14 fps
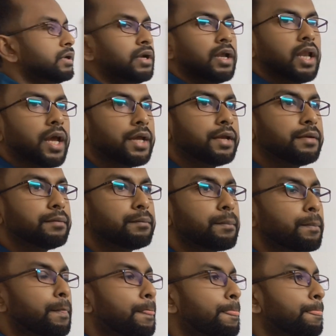line.
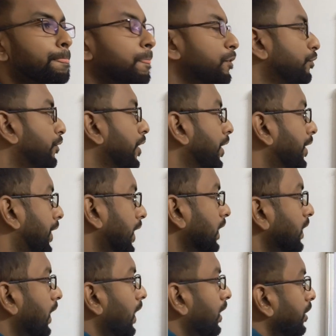So you can tell
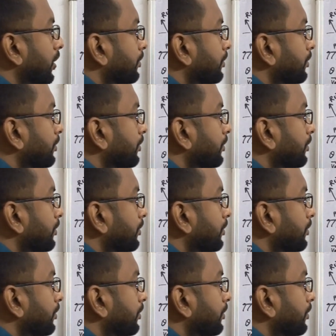that this